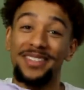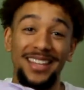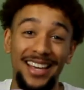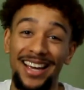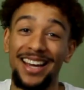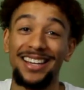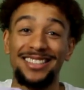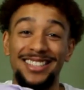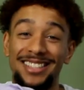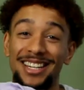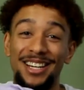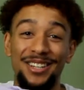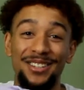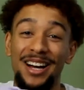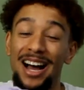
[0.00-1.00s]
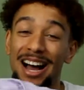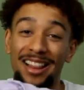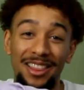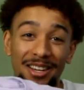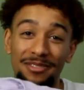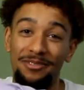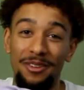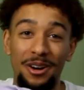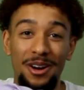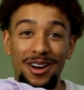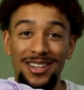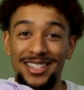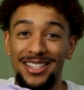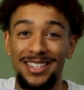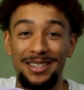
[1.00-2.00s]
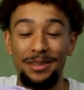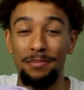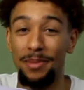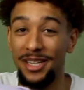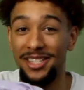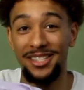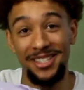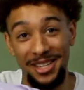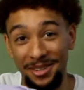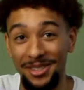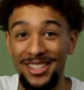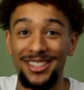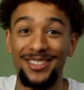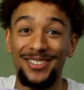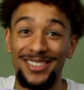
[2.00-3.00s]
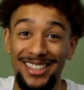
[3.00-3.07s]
Yeah, just know. I love frogs, and the bitches know too.